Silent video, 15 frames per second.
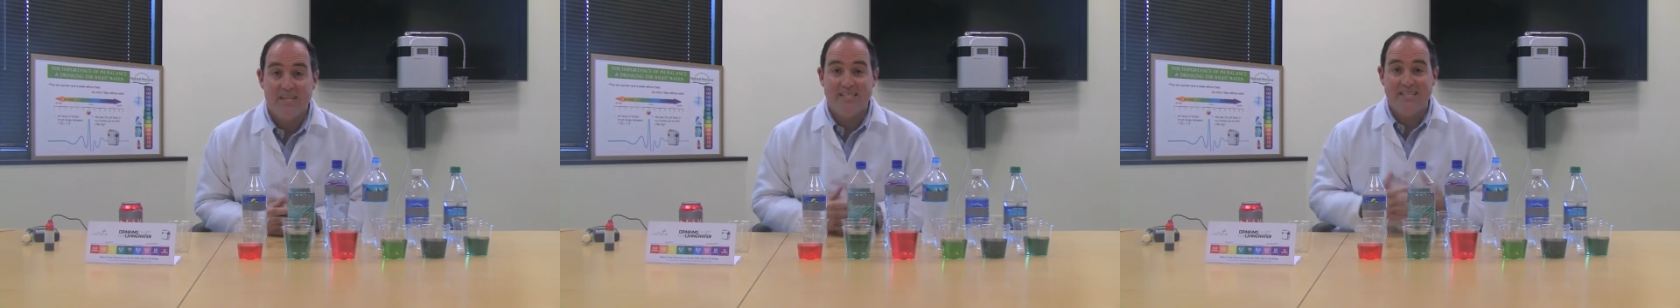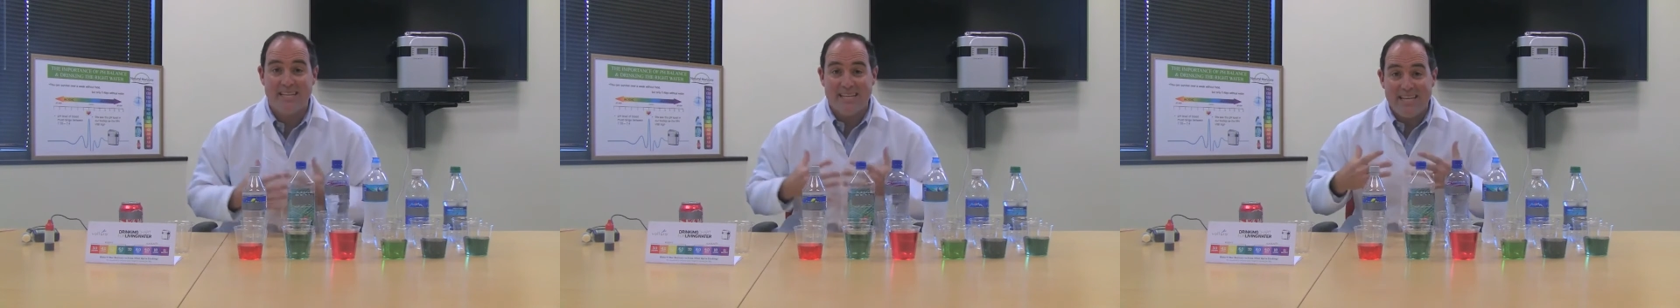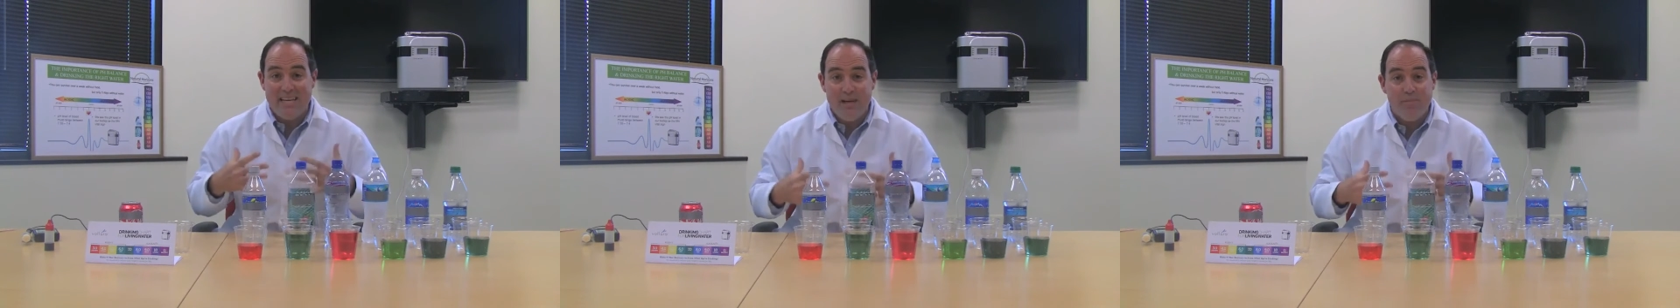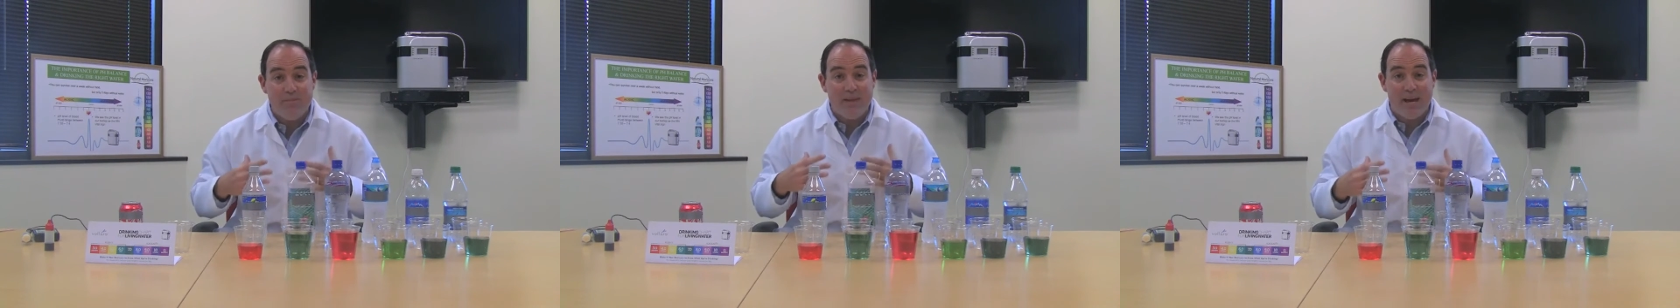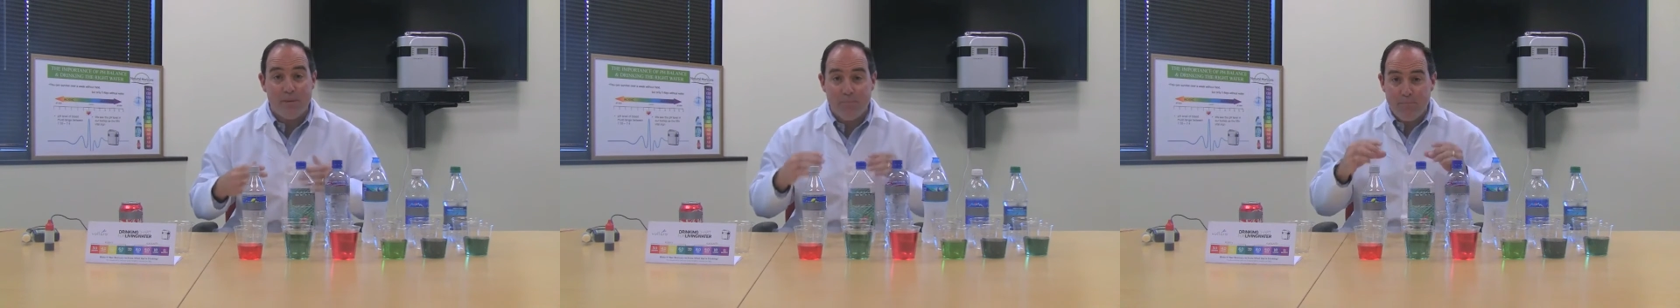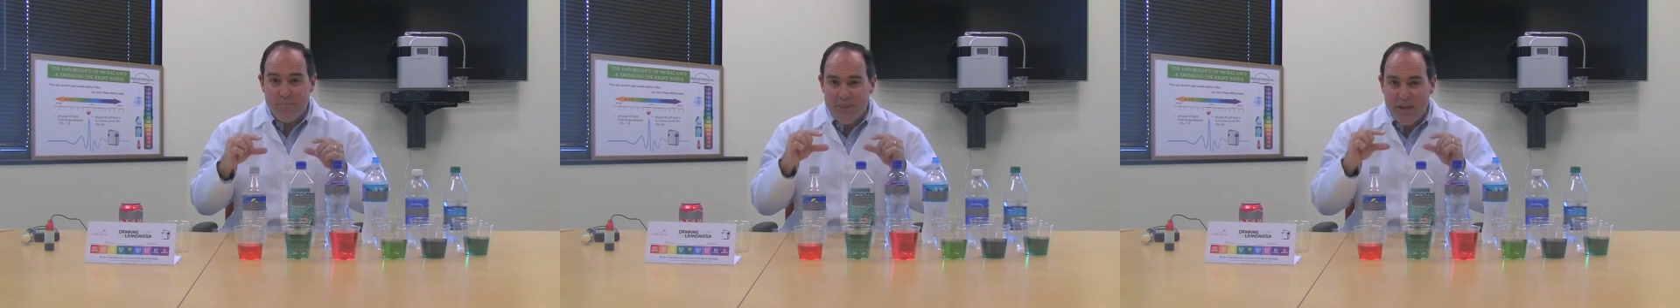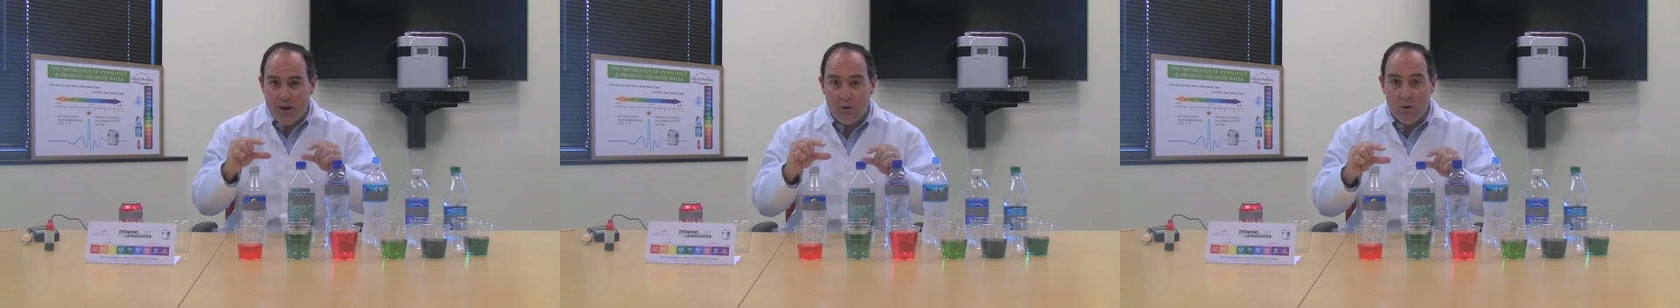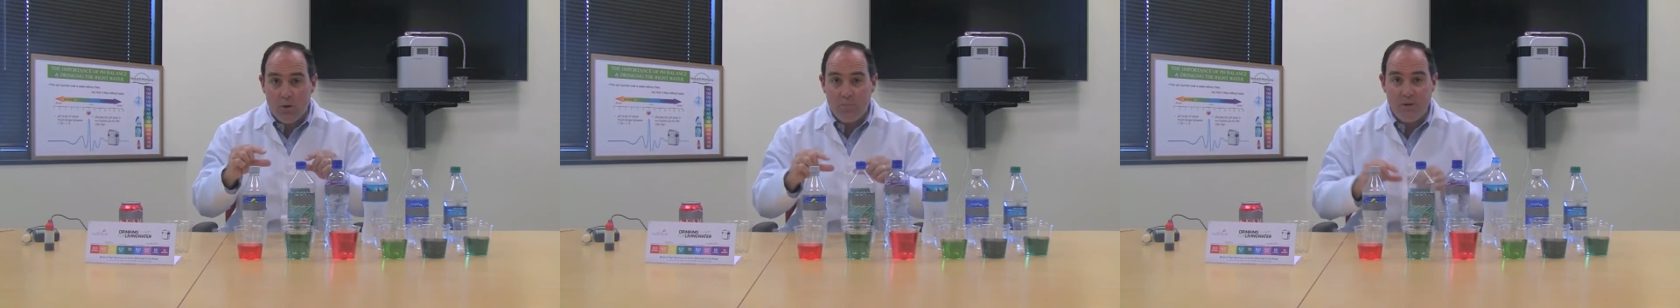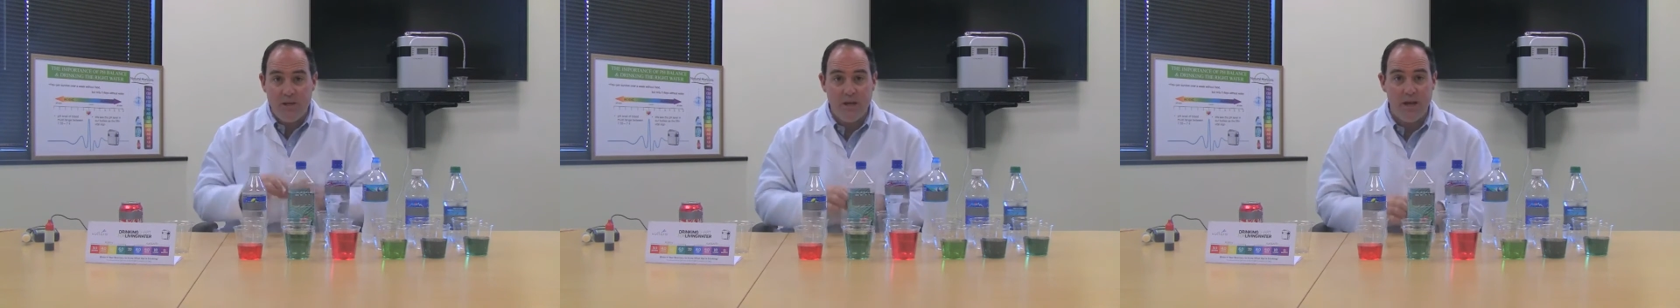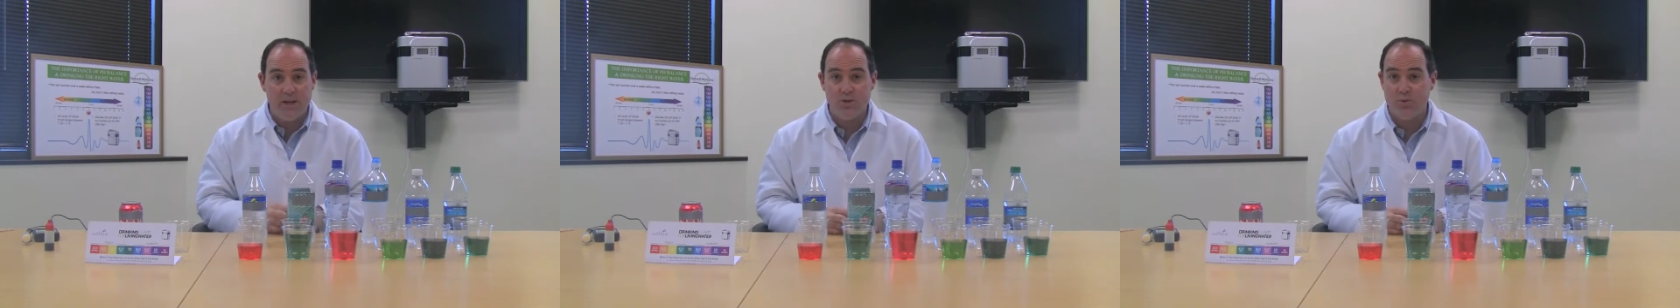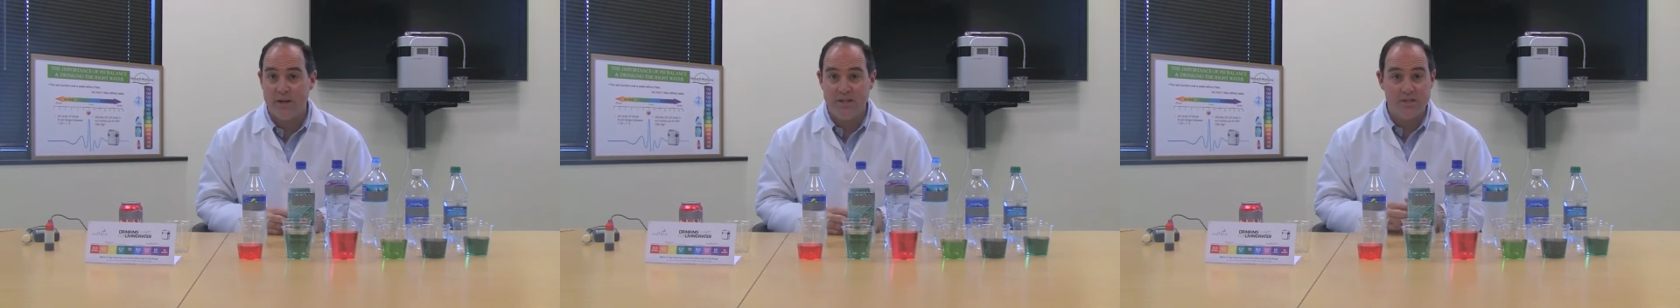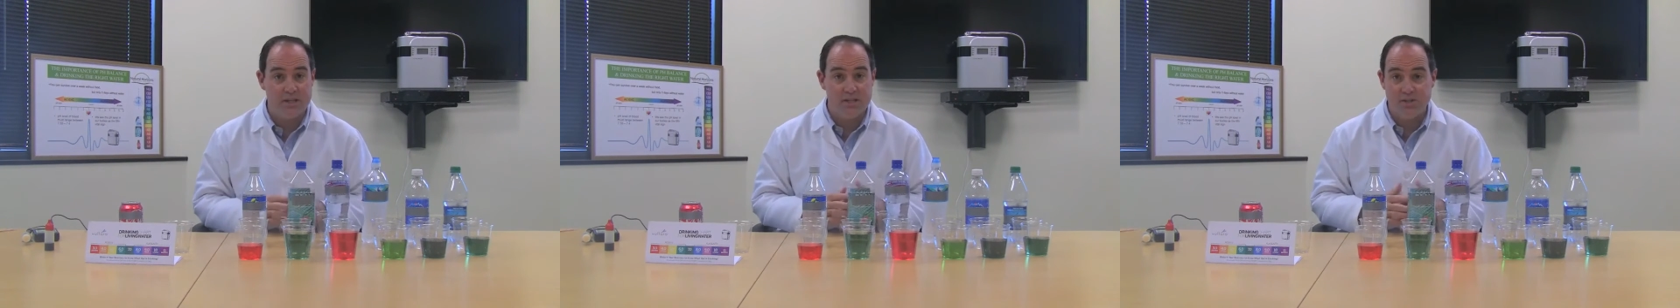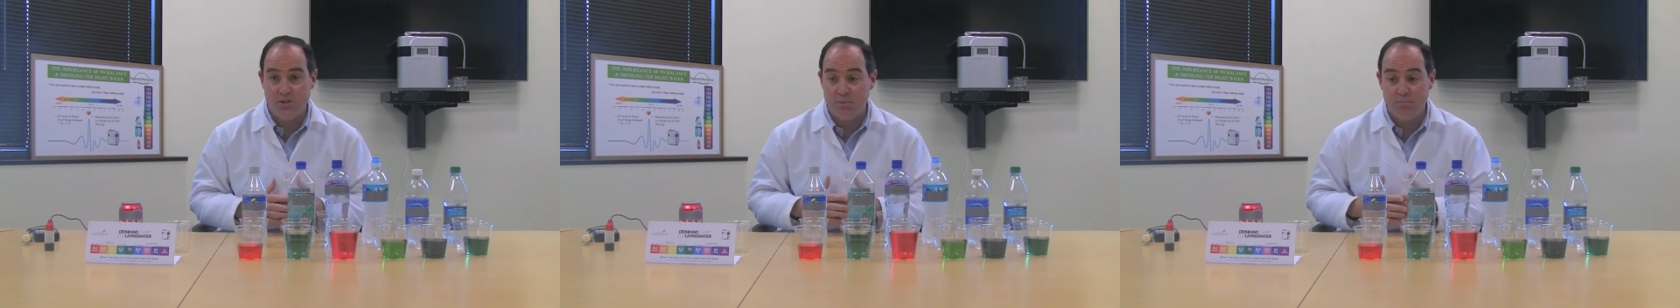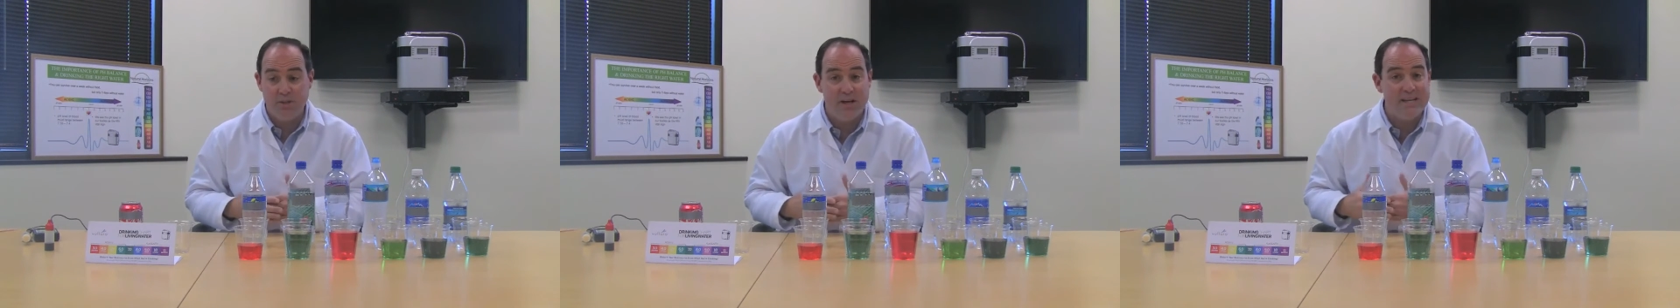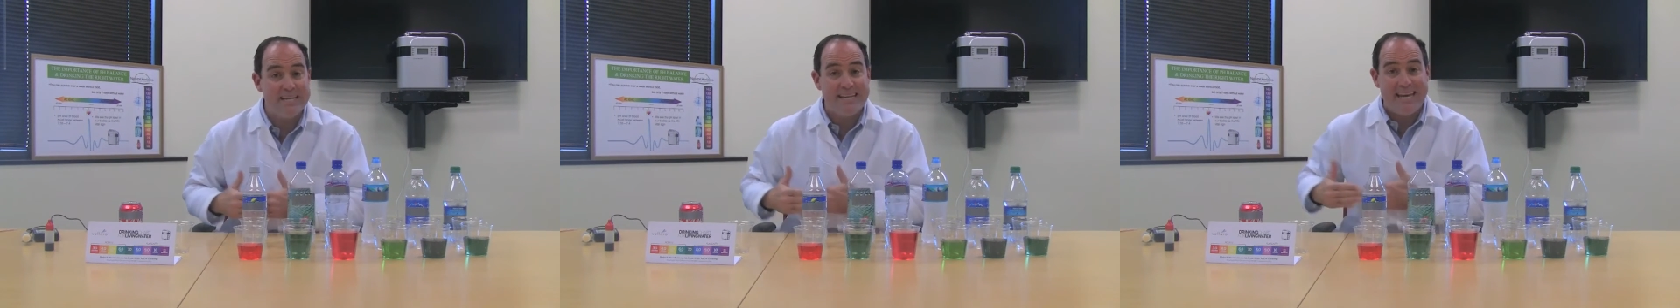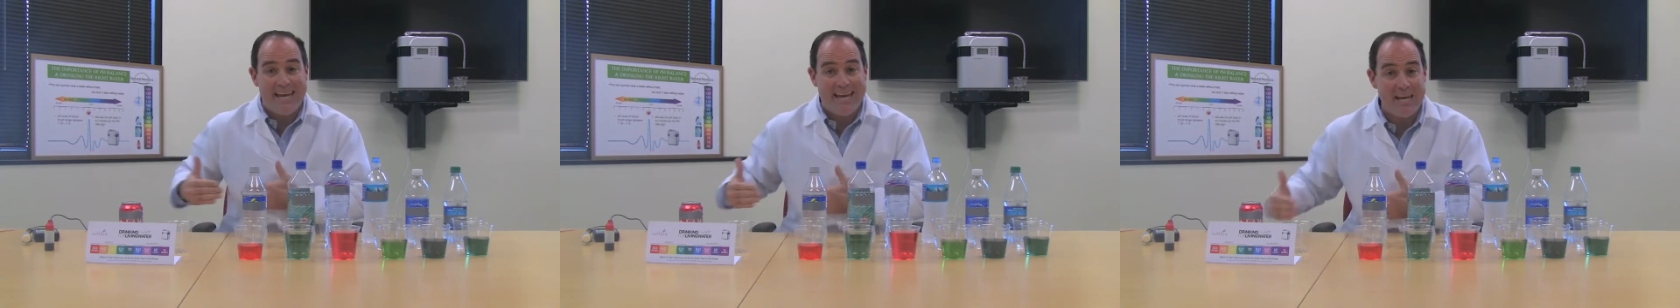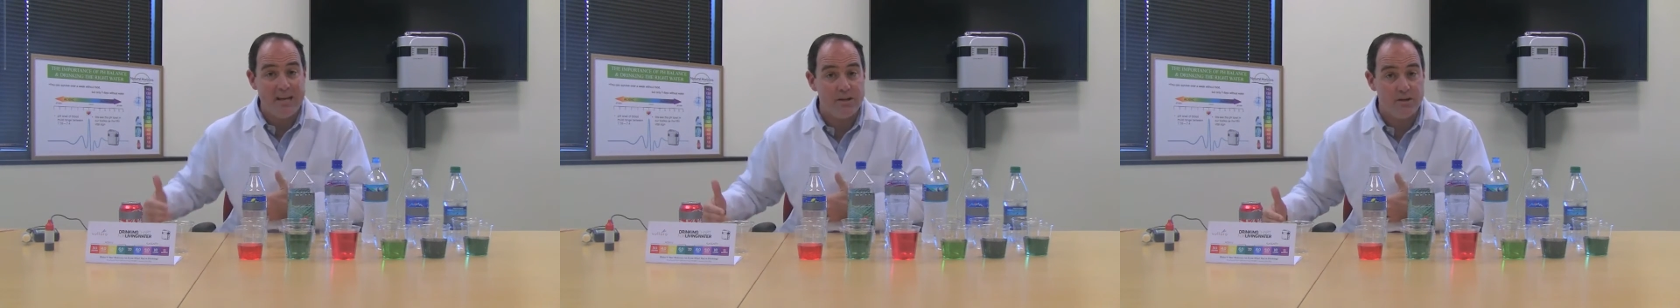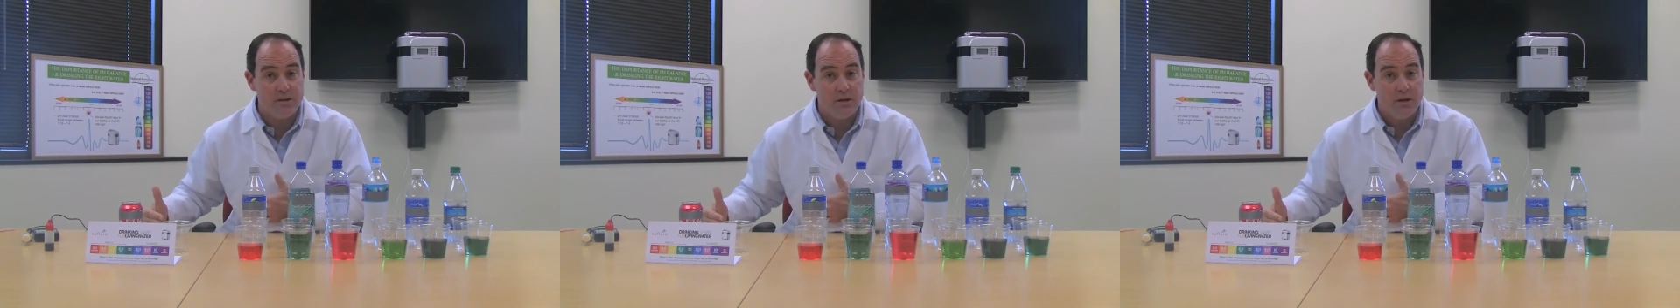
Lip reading: to keep that narrow pH range because your blood can't